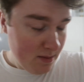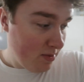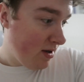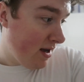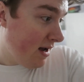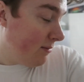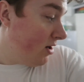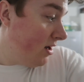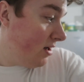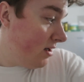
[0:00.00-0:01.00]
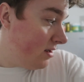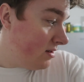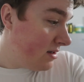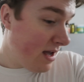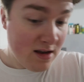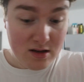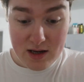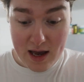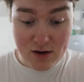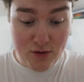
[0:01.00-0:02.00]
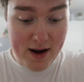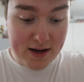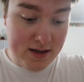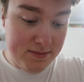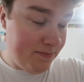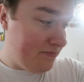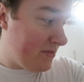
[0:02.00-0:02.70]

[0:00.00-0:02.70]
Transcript: But yeah, I'm gonna get cracking.